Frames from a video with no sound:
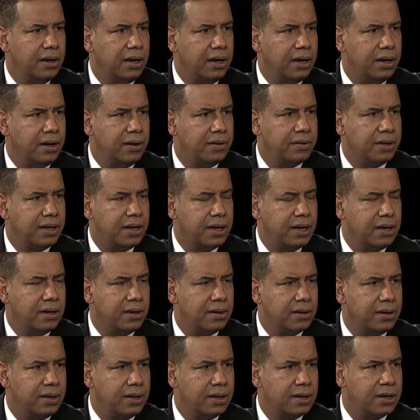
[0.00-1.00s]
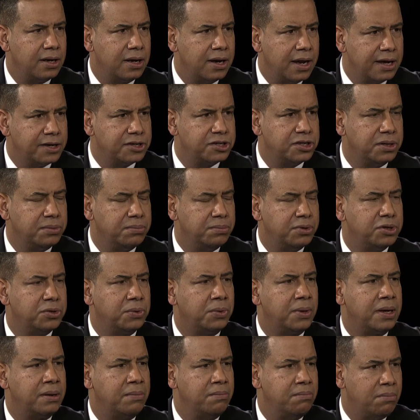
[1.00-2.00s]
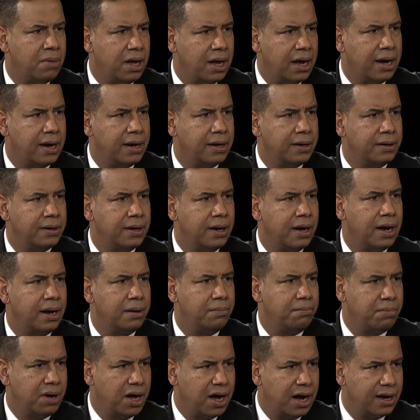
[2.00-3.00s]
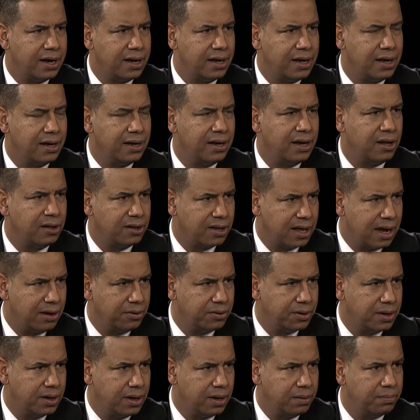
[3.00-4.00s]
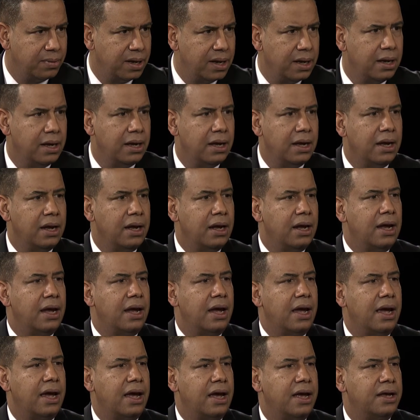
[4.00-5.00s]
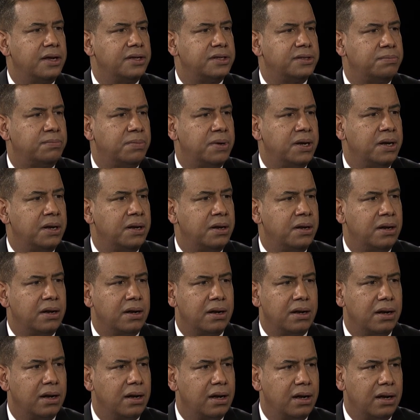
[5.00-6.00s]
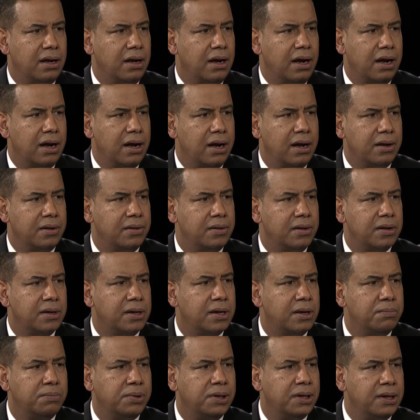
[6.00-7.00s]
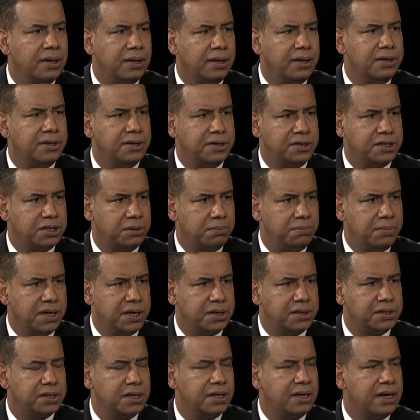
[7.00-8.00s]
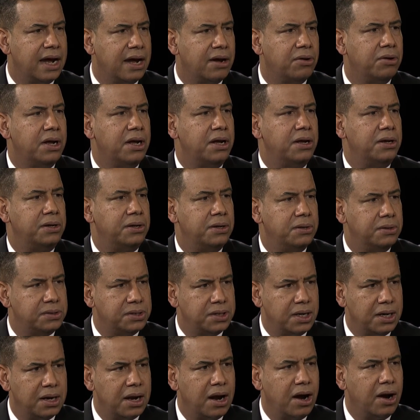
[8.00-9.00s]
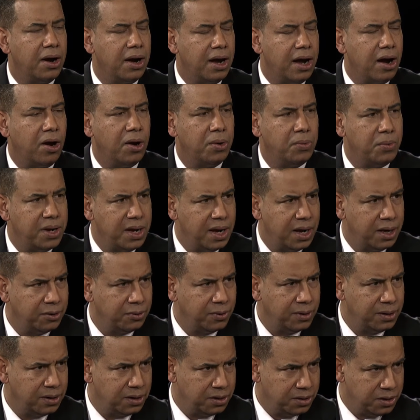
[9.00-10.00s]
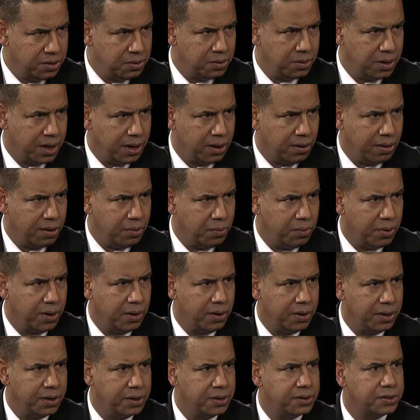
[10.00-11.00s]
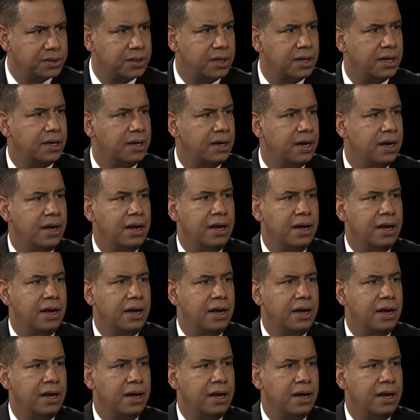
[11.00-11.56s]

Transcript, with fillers: uh, the the connection between mind and body yes. and health outcome yes. has been uh, completely dismissed. Now yeah. you're saying are, are we entering a new era where it is that